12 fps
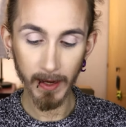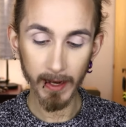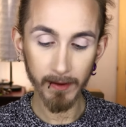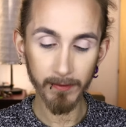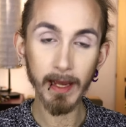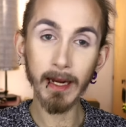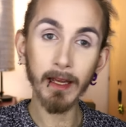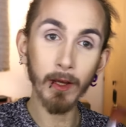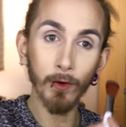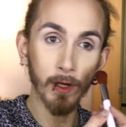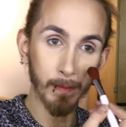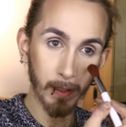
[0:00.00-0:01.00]
I feel
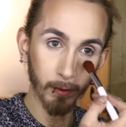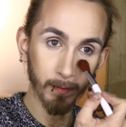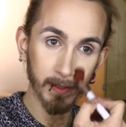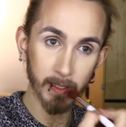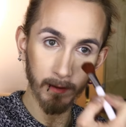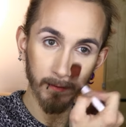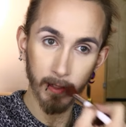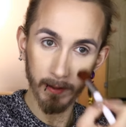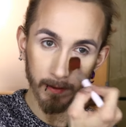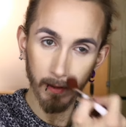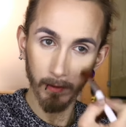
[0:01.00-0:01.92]
good about myself right